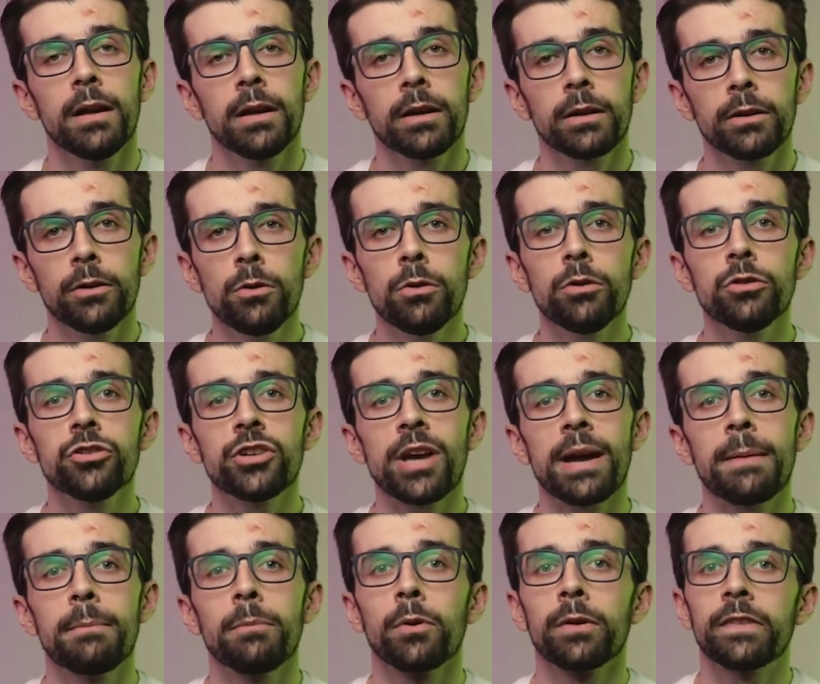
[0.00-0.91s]
Google
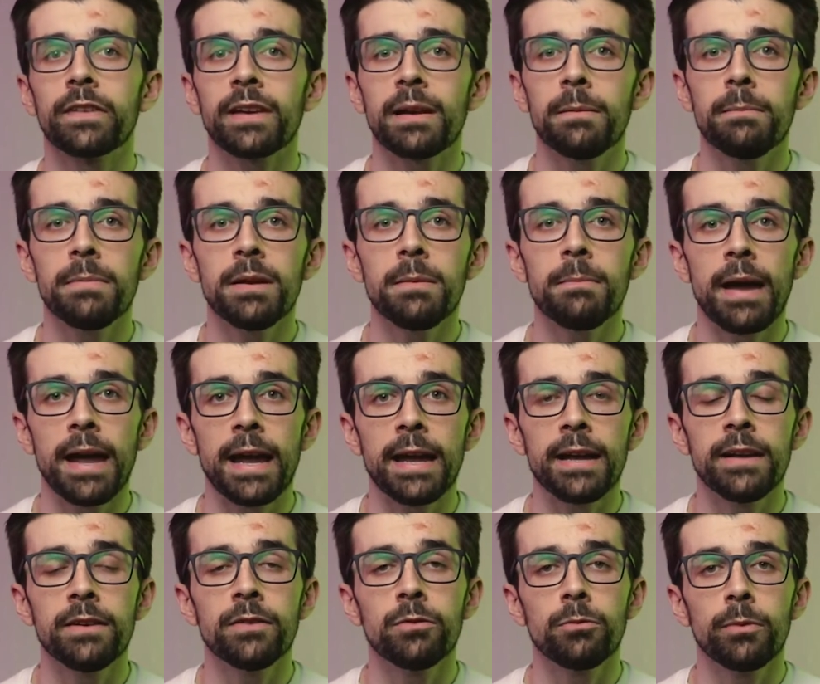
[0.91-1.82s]
Jamboards can be
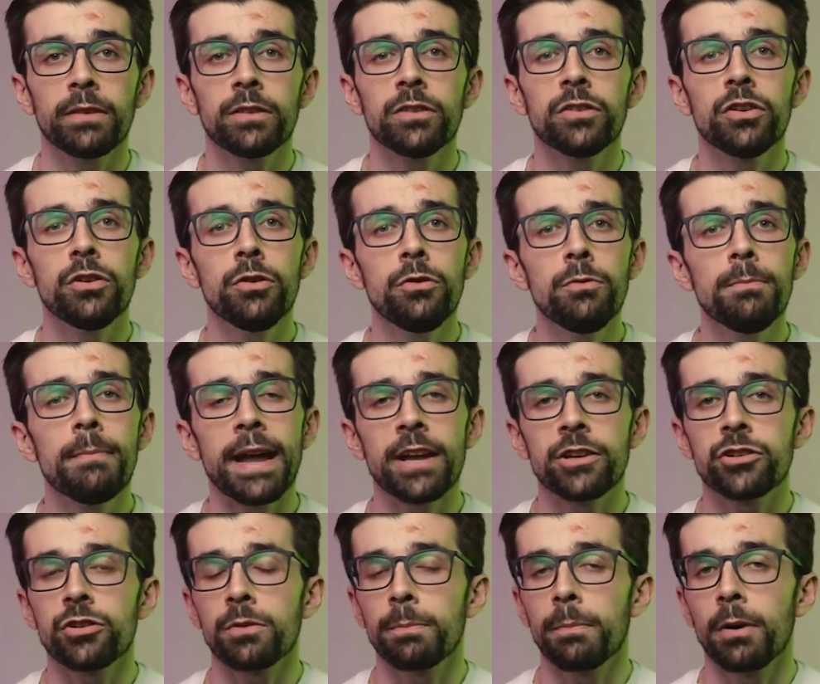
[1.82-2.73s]
made with two
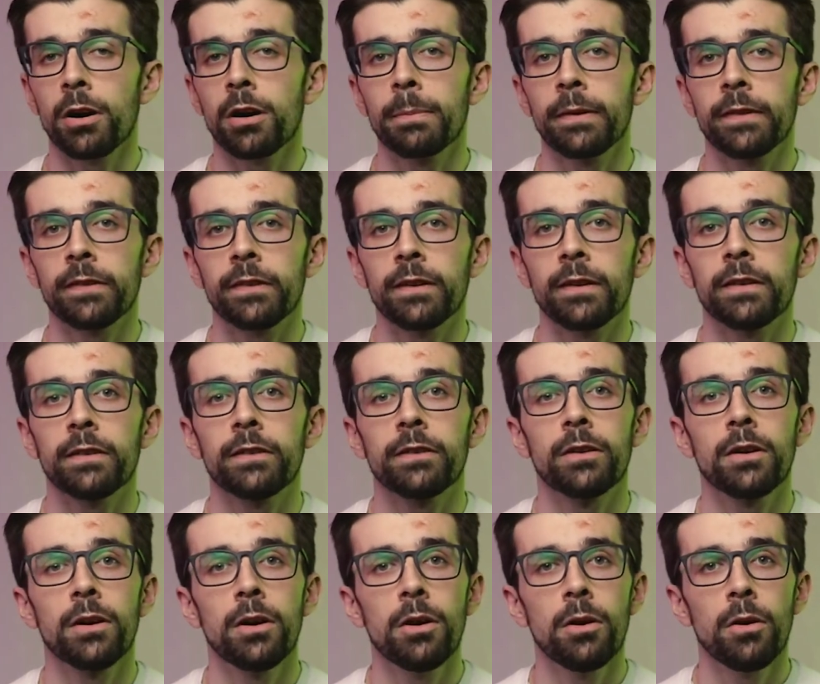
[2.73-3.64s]
major purposes.
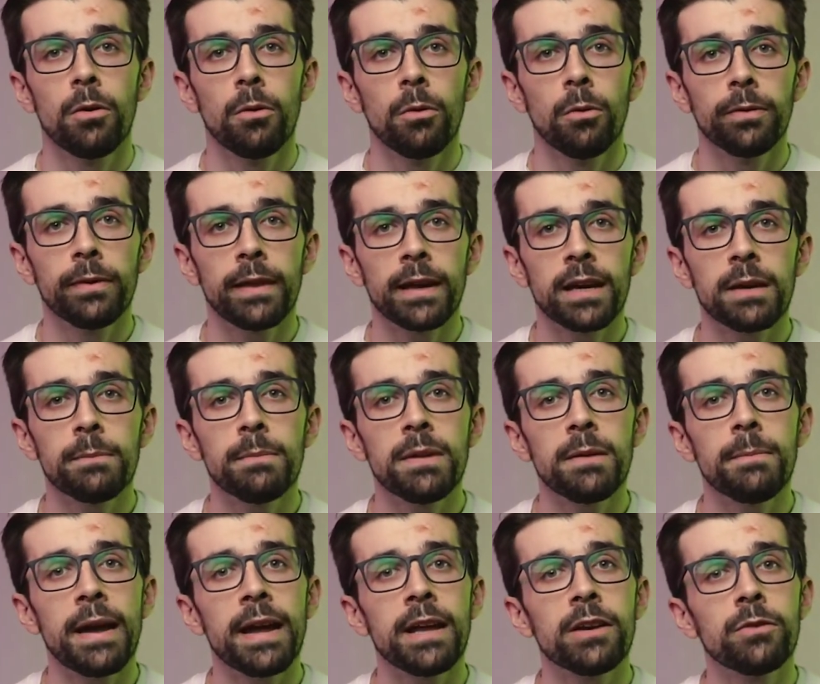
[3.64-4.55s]
They can be
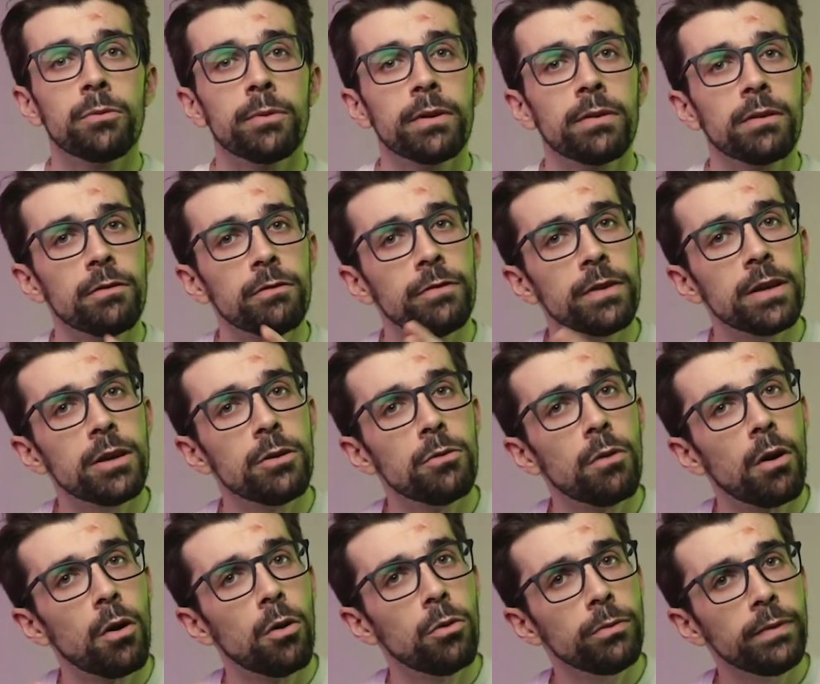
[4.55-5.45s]
made with
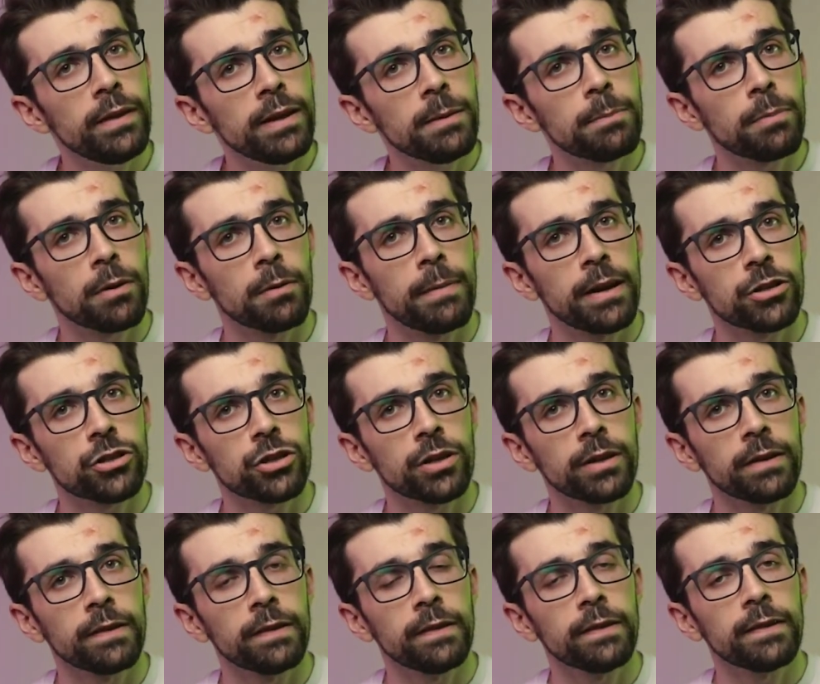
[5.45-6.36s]
view-only
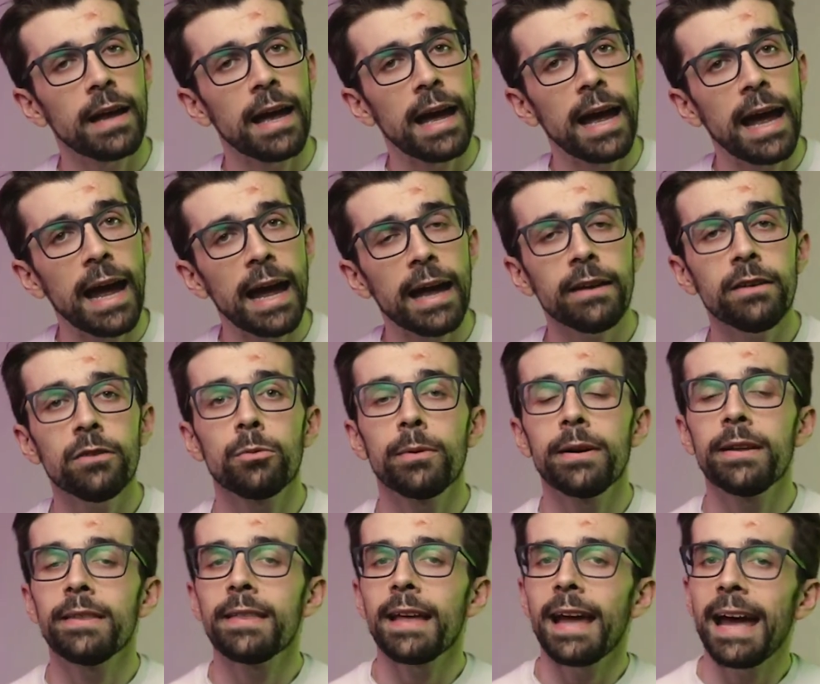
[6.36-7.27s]
permissions and
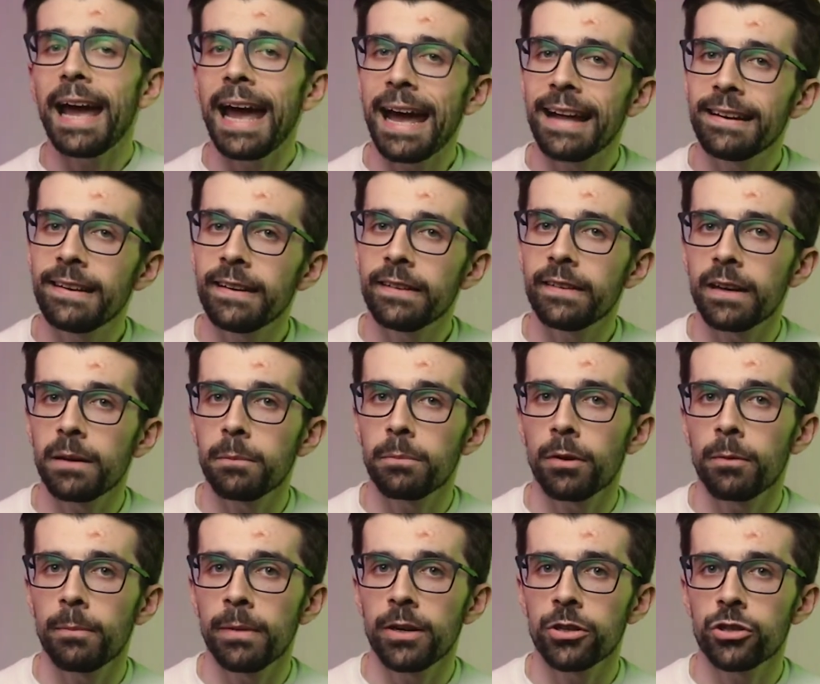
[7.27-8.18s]
with editing
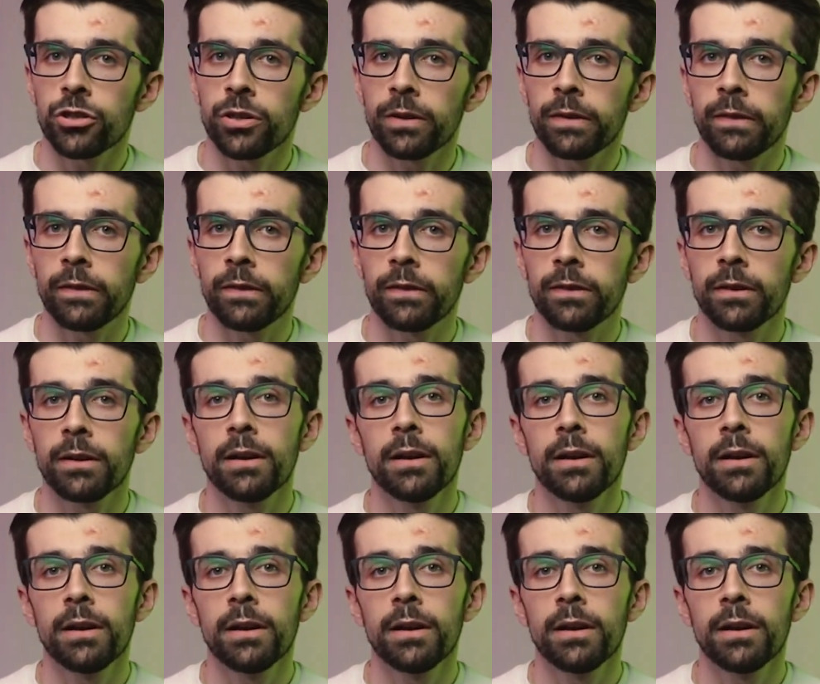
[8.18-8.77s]
permissions.